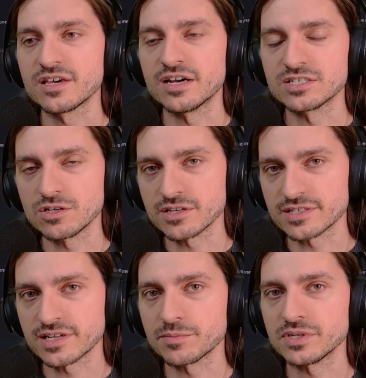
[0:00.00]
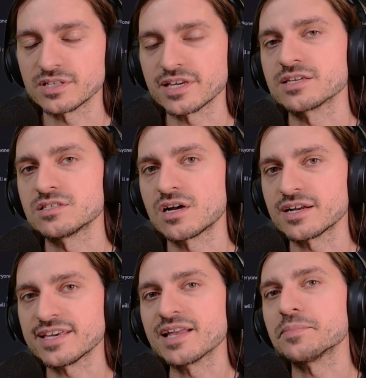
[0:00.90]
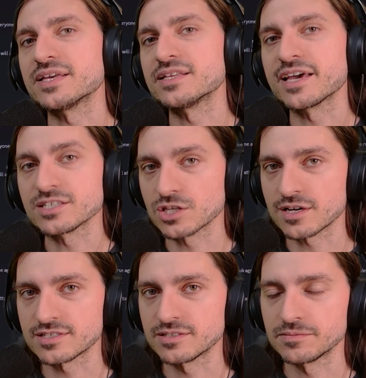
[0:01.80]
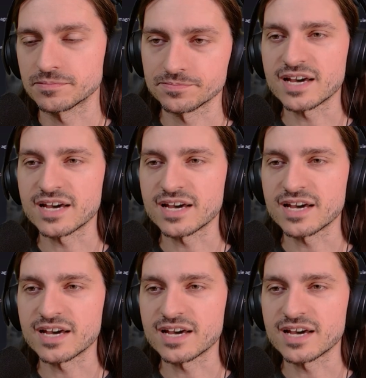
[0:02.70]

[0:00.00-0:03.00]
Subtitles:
as long as that ability has not yet been exhausted.